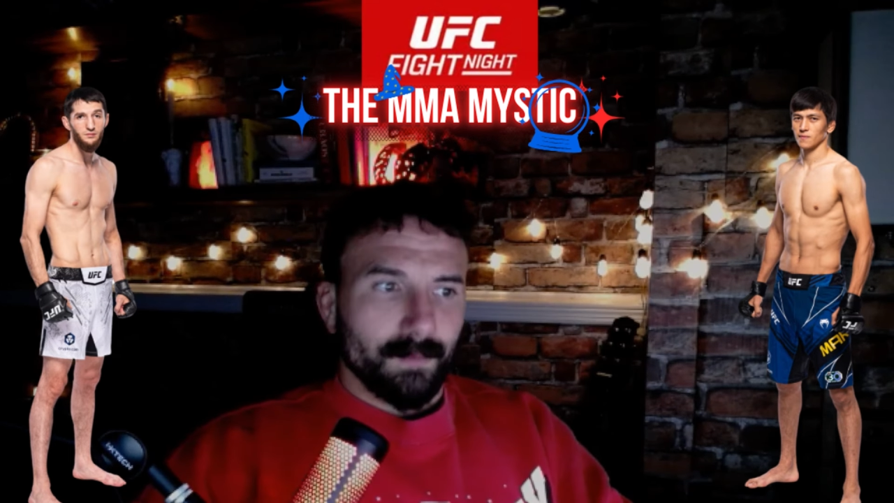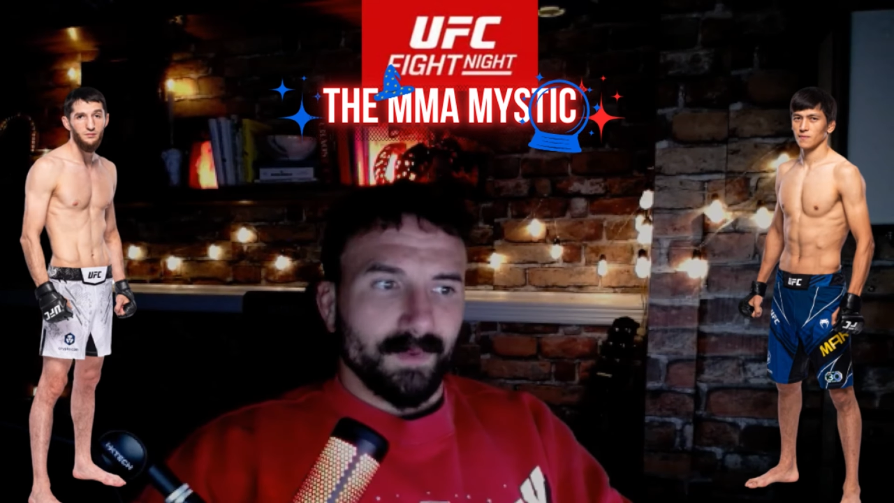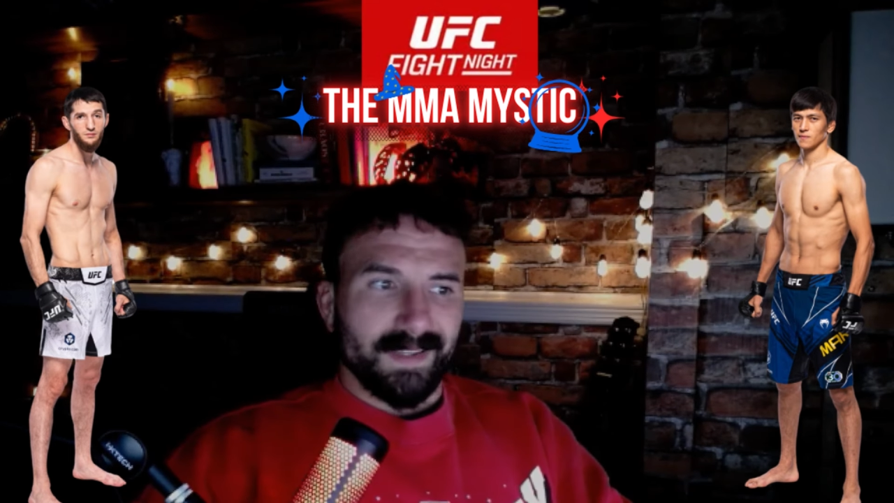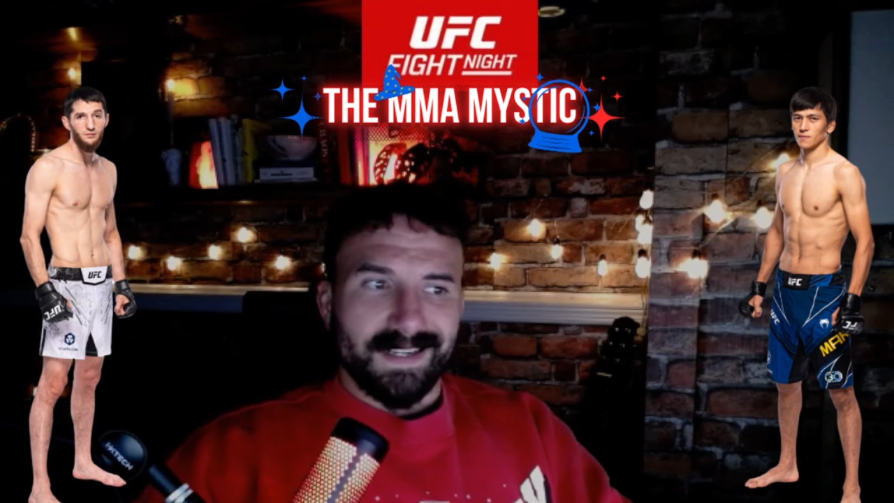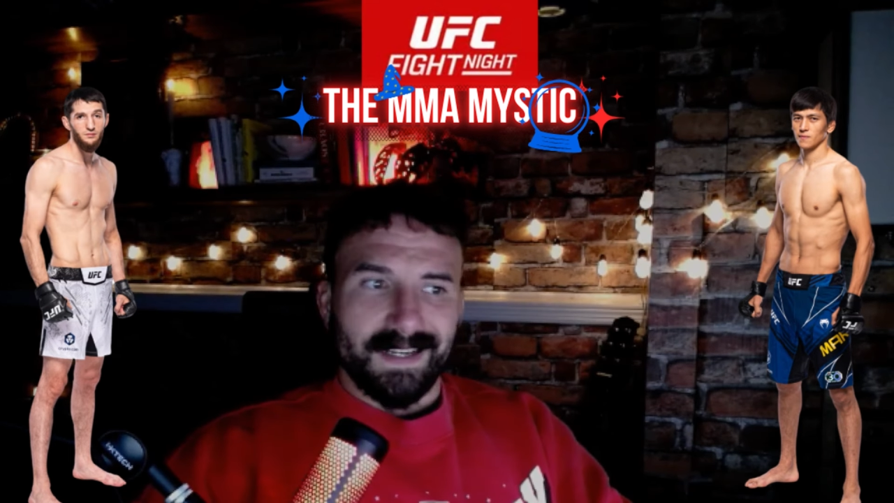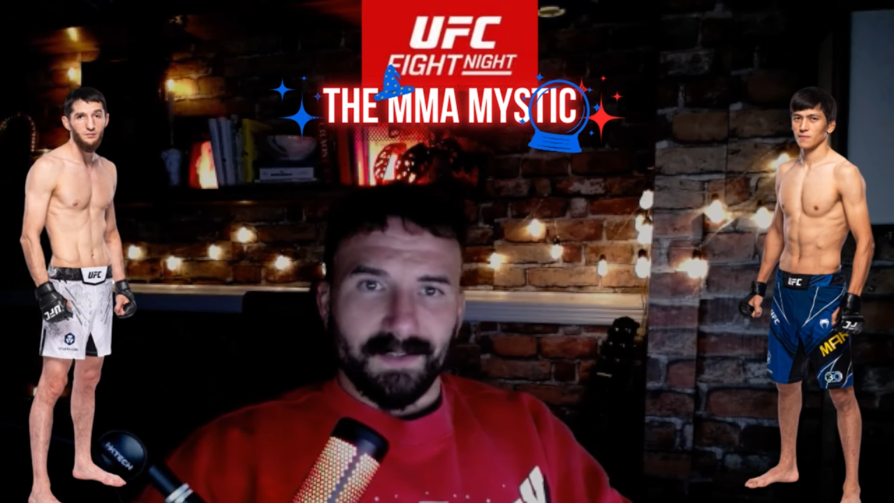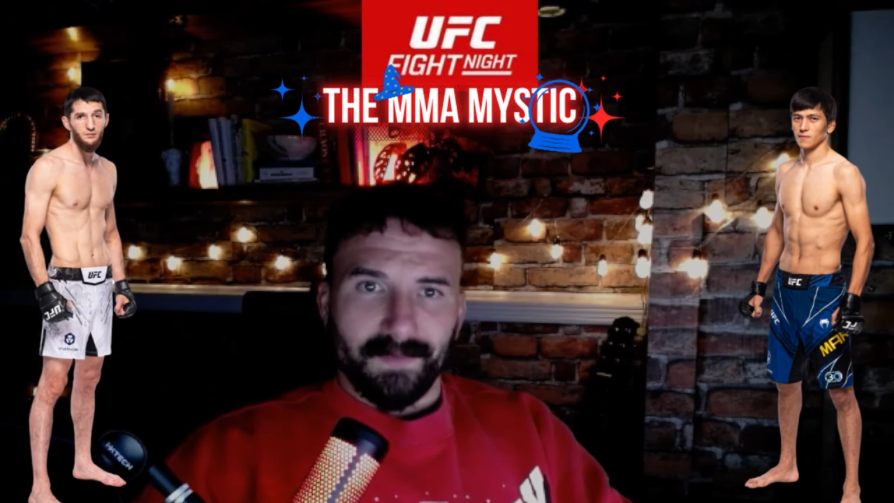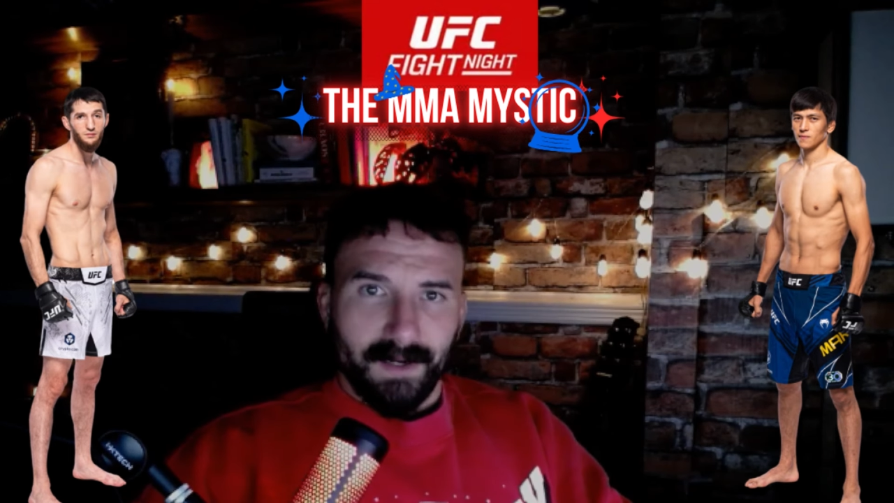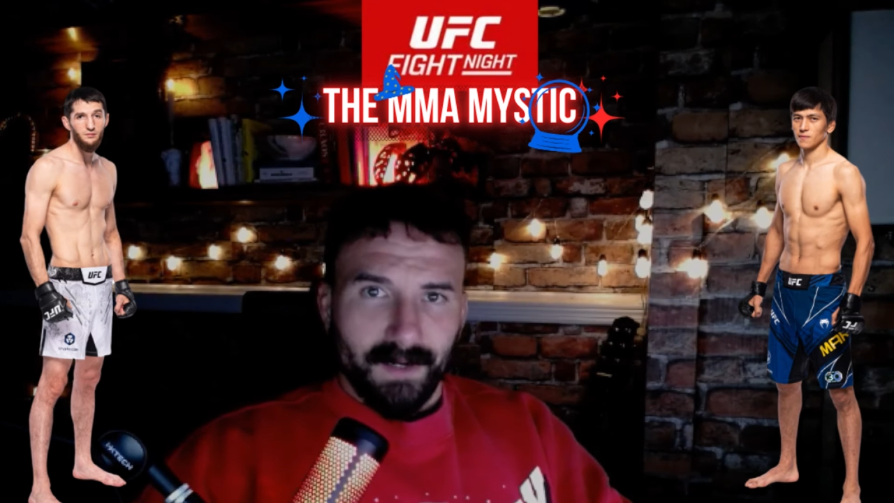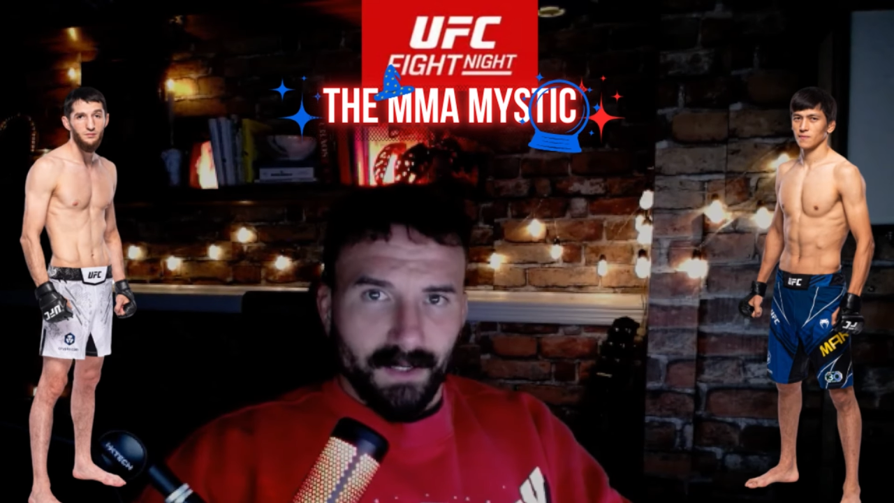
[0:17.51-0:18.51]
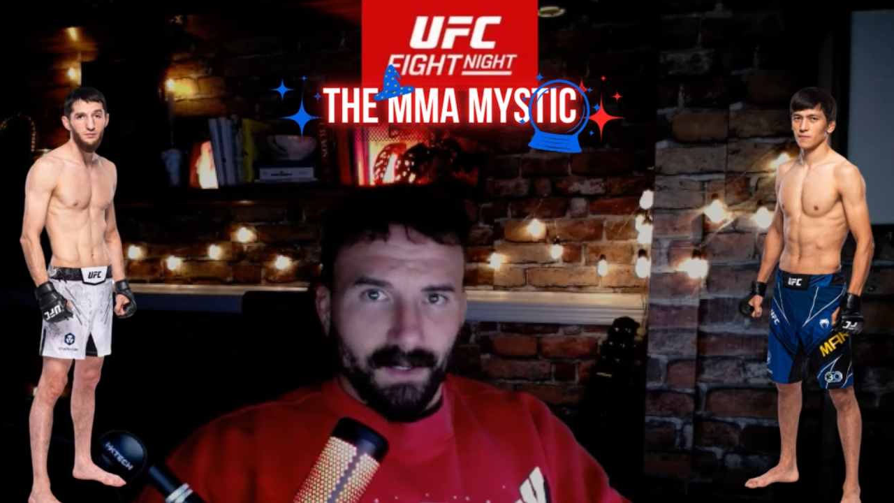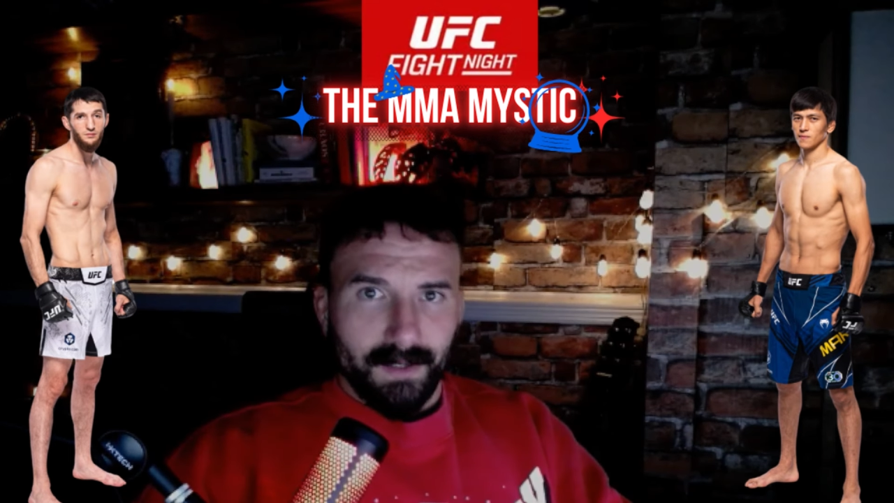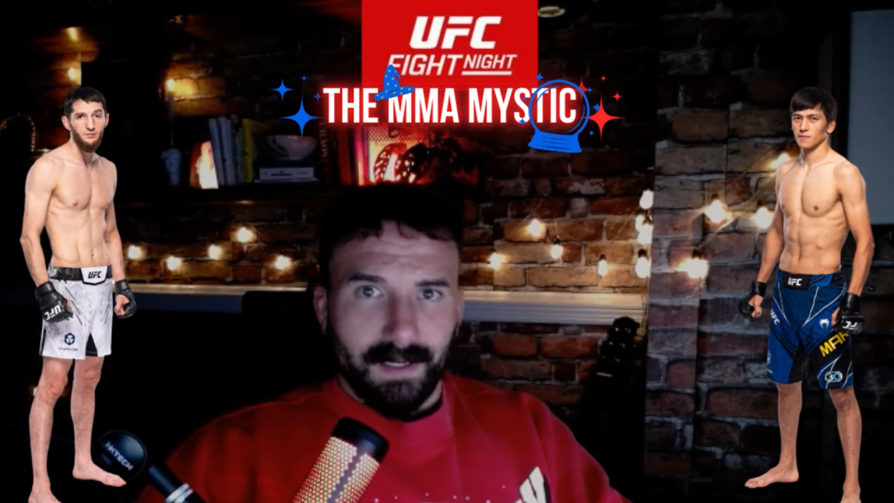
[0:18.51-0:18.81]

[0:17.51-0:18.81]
Both these guys are very good,